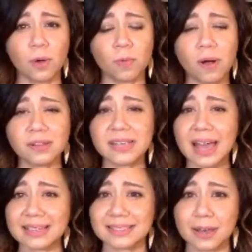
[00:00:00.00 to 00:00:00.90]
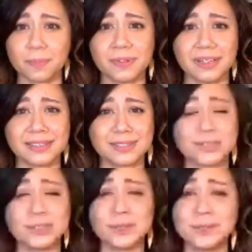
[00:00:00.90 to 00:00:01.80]
Walt asked companies
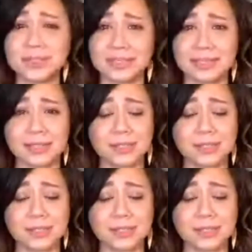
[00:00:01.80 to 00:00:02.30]
to use it